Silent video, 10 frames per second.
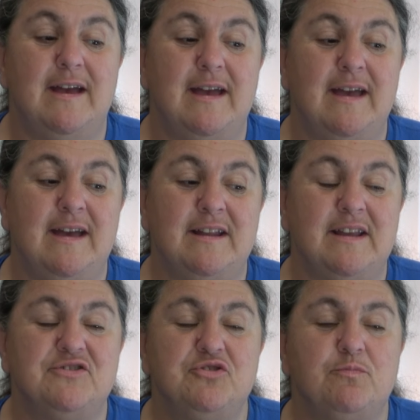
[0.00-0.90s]
And
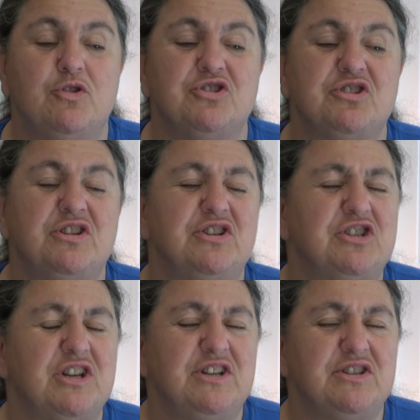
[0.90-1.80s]
as you push it, it
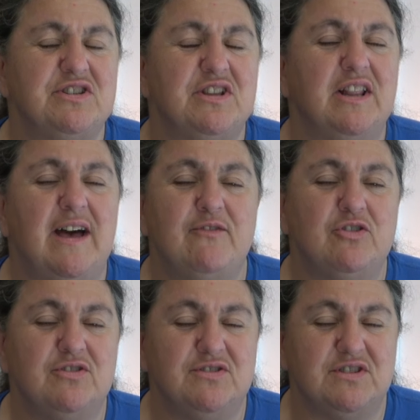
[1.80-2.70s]
changes the
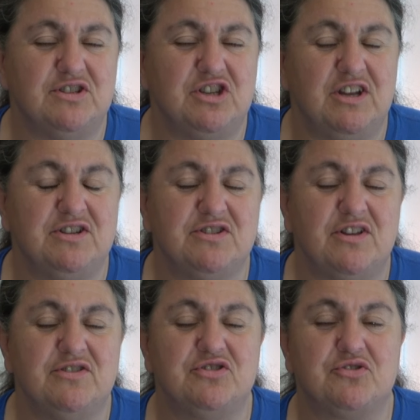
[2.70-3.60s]
levels and changes
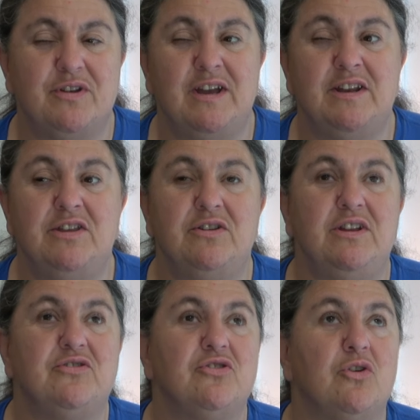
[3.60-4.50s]
on the screen, and you
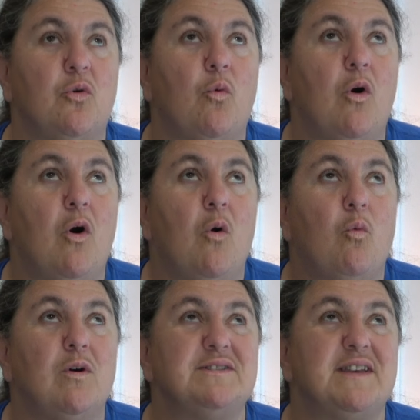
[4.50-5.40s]
need to know
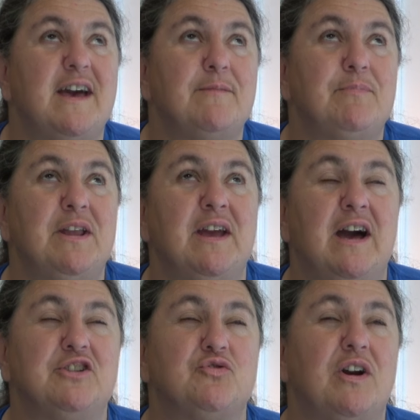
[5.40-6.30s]
what's happening.
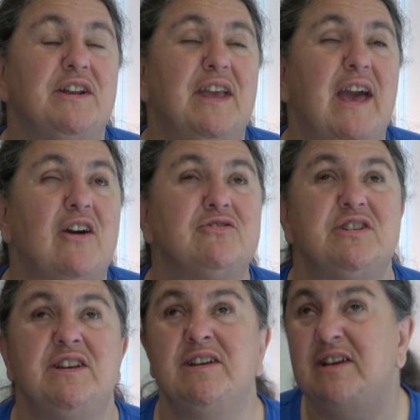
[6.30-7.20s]
I tried
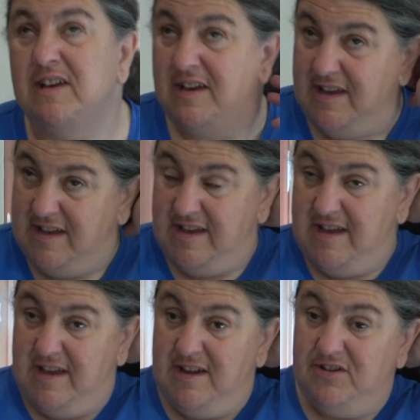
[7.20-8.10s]
counting,
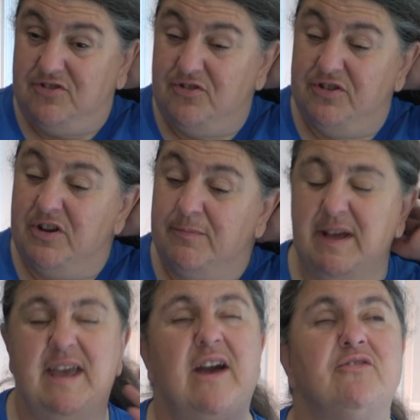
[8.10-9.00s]
and it turned out my
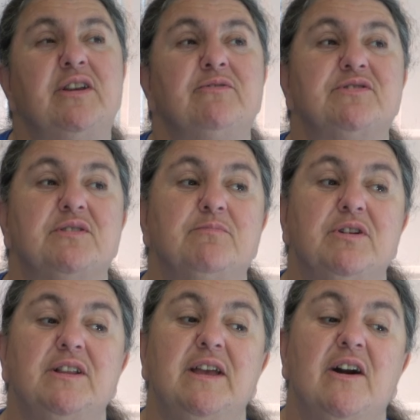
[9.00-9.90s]
counting was
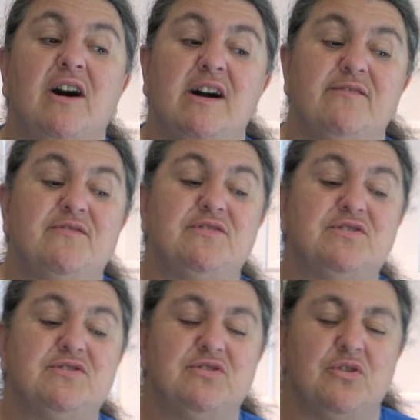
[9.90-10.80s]
completely off.
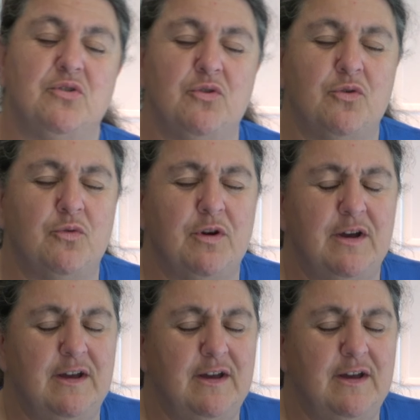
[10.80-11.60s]
So